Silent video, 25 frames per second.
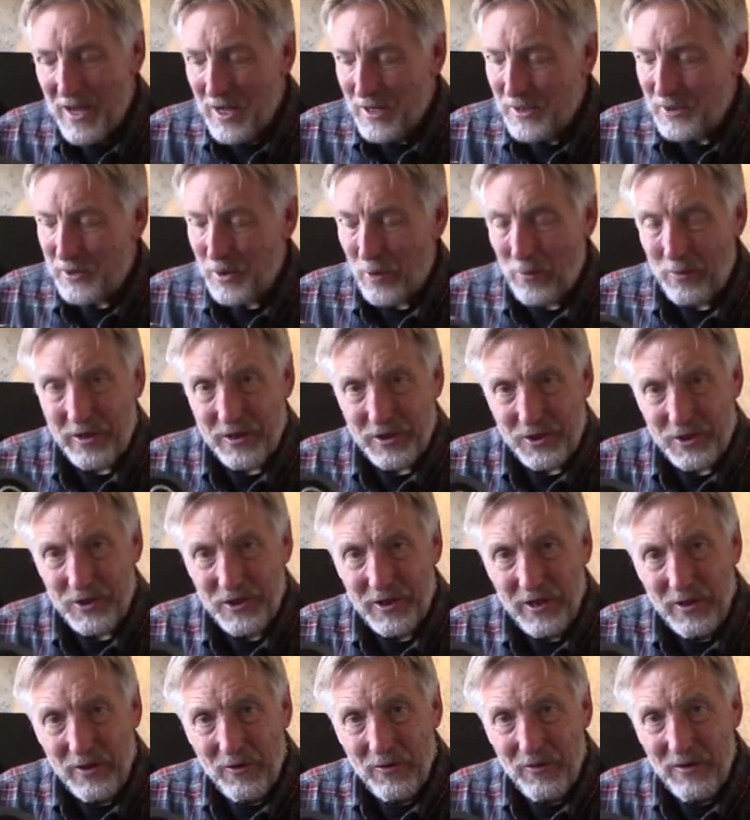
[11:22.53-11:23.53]
So
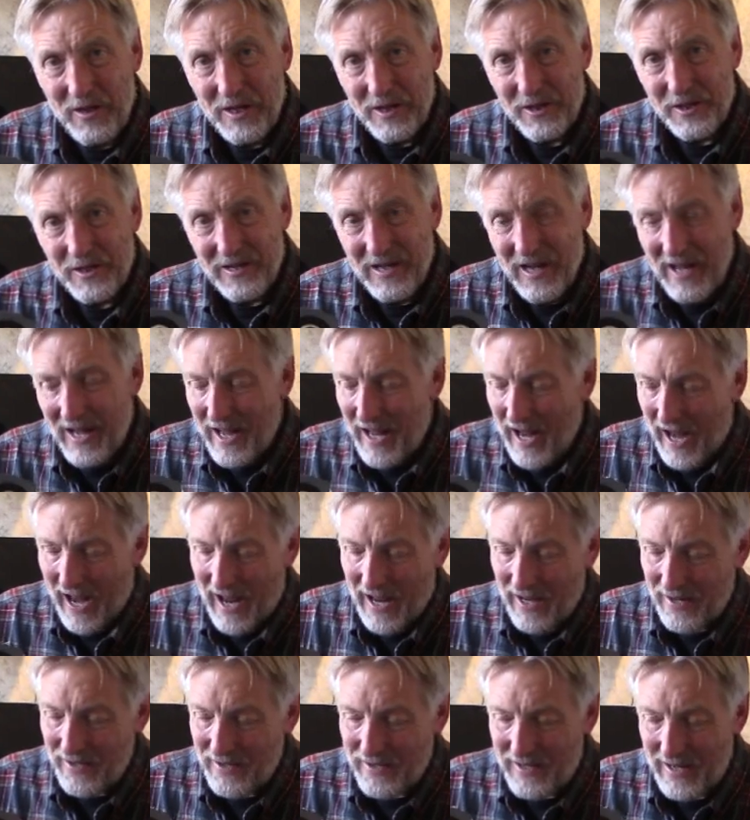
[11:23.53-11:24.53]
consider this,
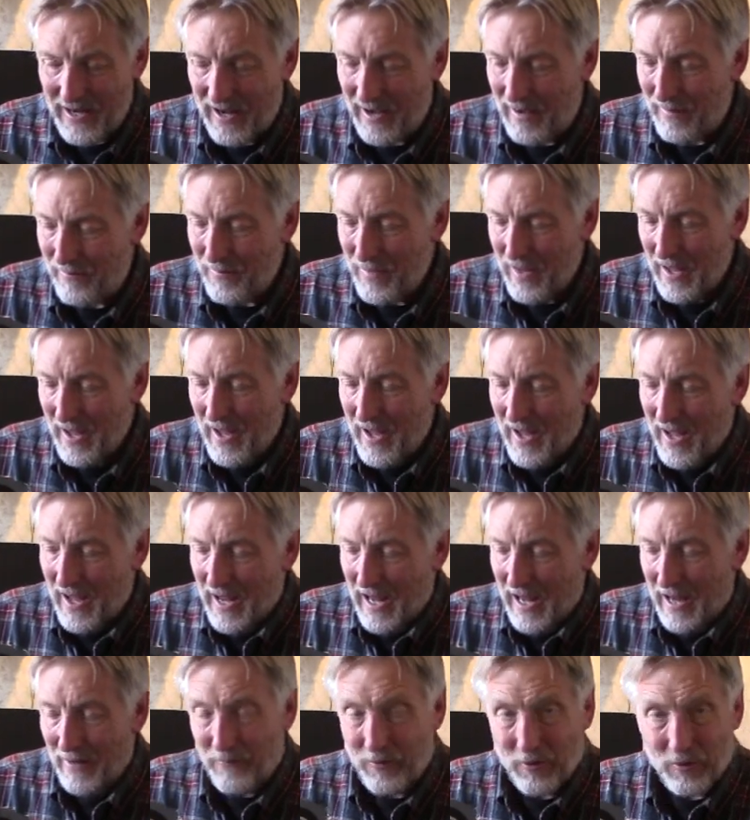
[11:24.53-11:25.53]
and
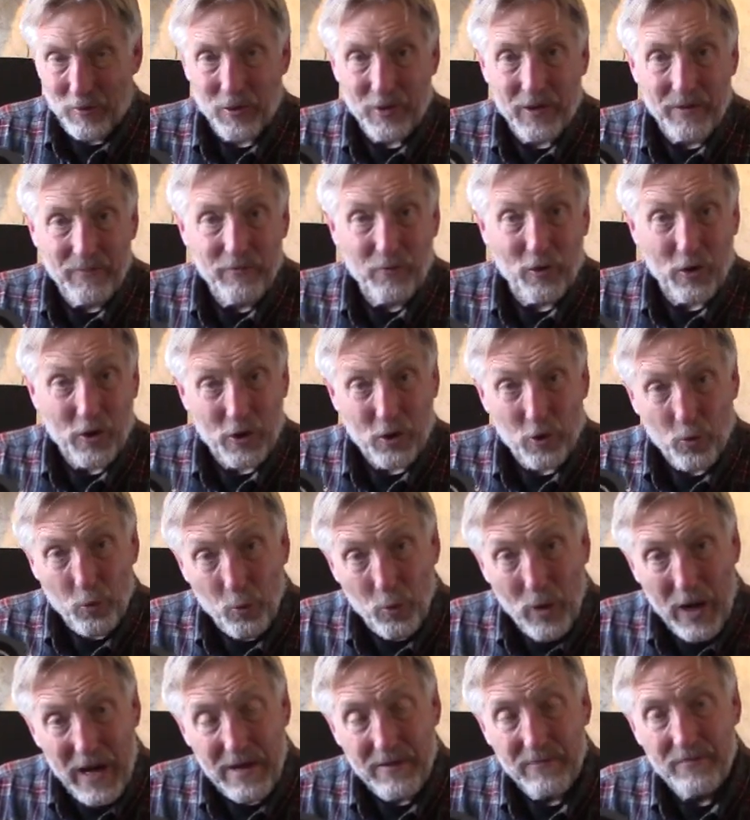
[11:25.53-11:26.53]
if you're looking for a
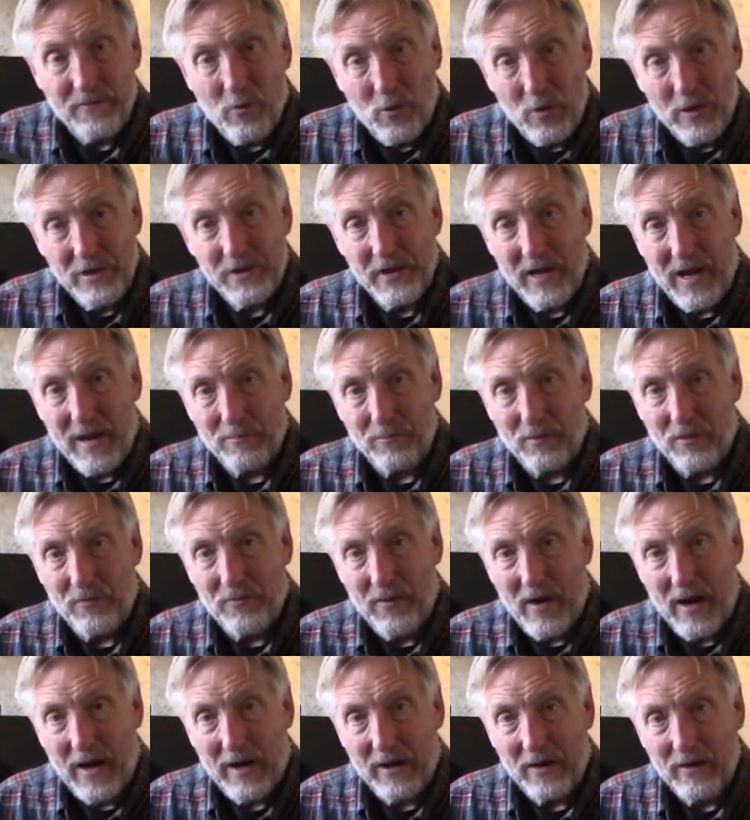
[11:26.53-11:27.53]
great voice
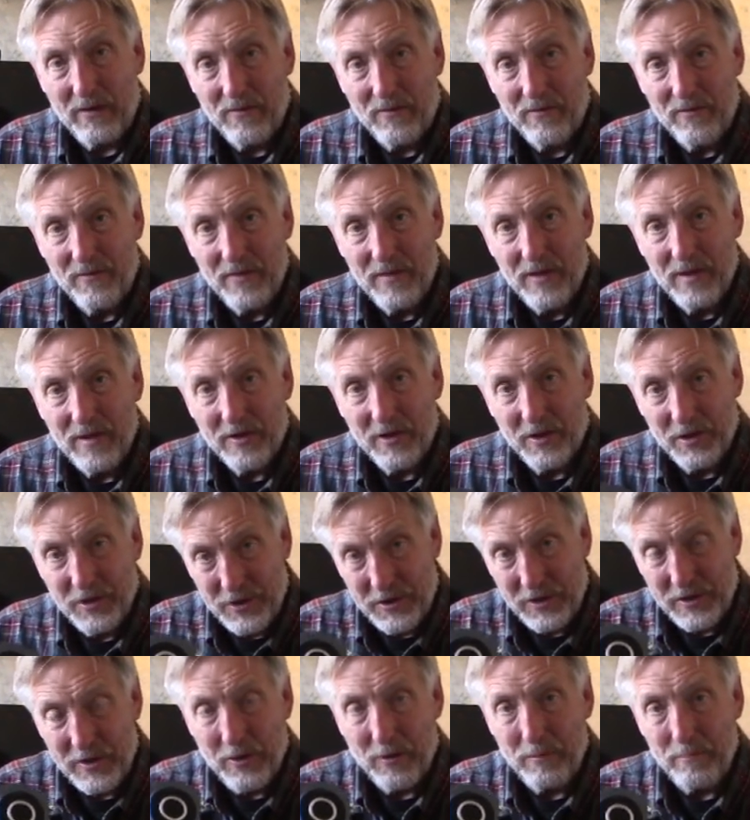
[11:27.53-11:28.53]
amplifier,
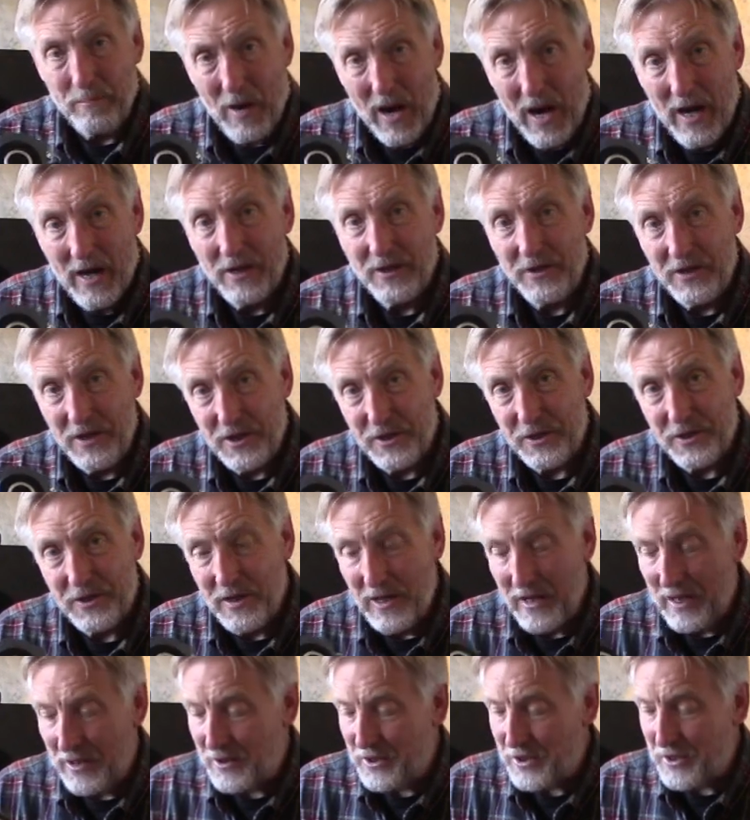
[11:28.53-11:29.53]
consider buying
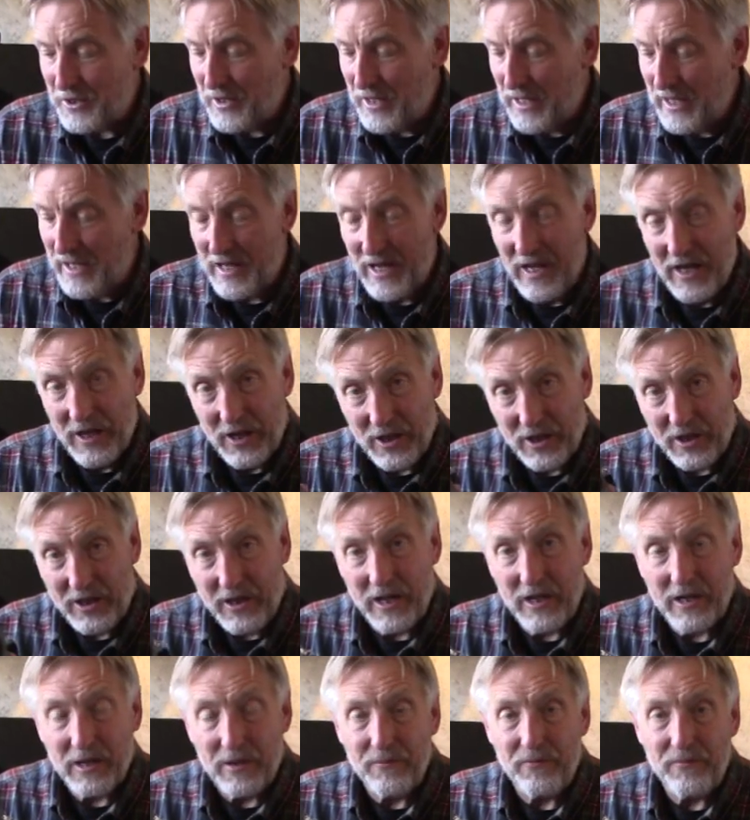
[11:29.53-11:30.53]
this. It's the
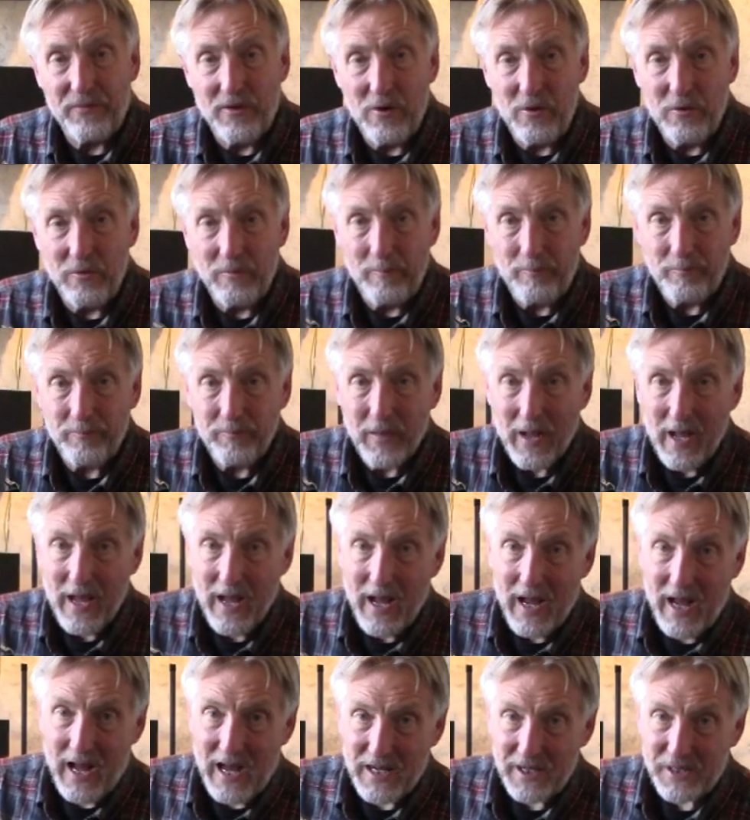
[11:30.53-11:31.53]
Gigaphone
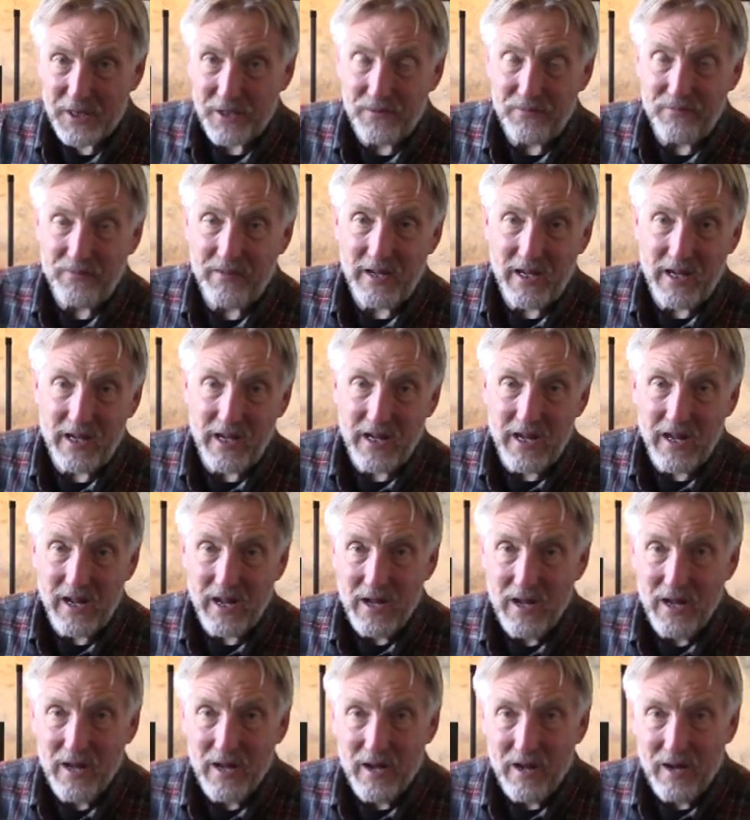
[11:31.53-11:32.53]
SV
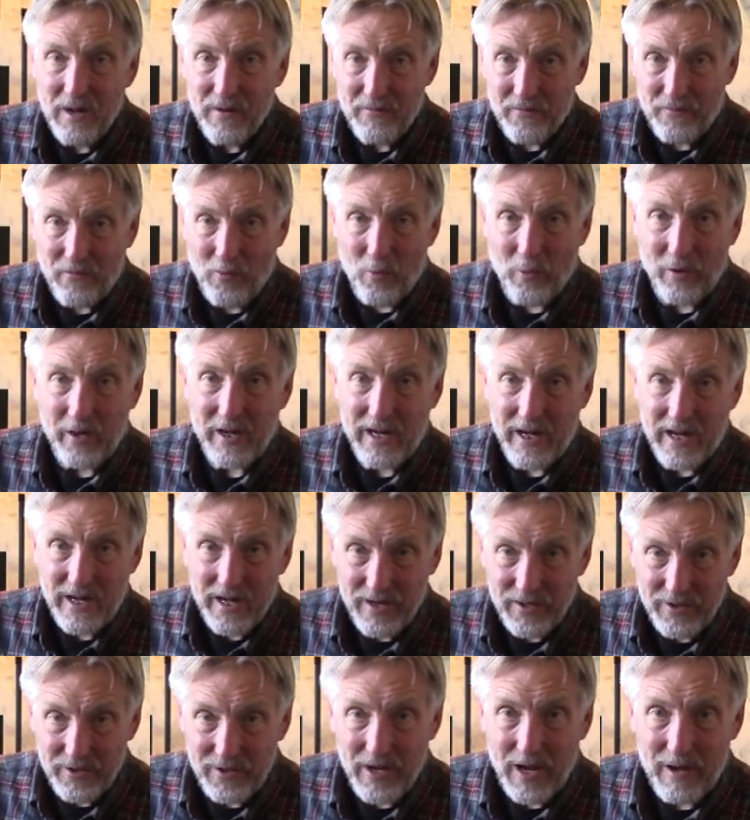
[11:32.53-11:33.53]

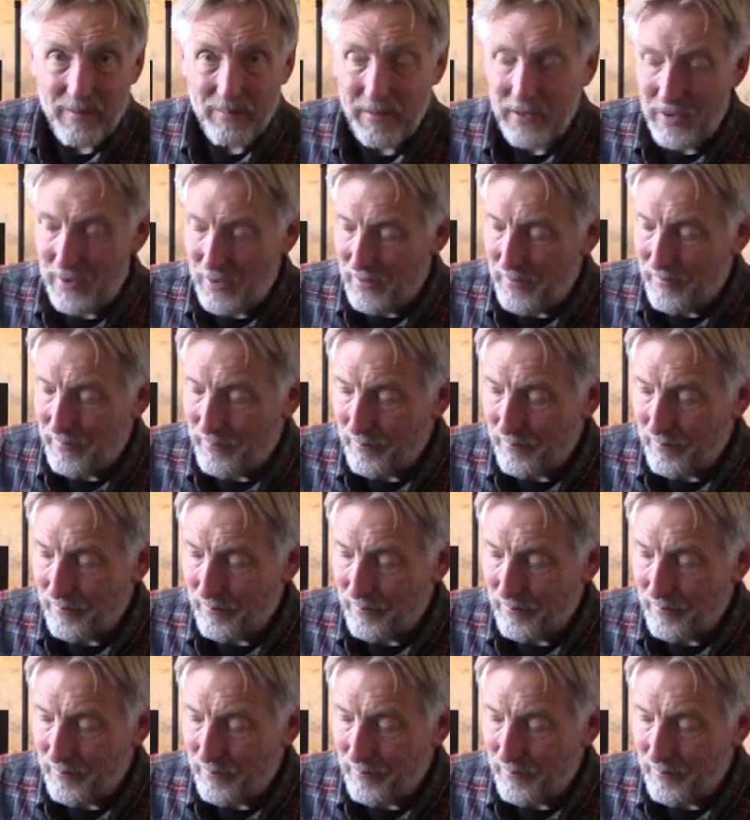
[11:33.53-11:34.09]
40W.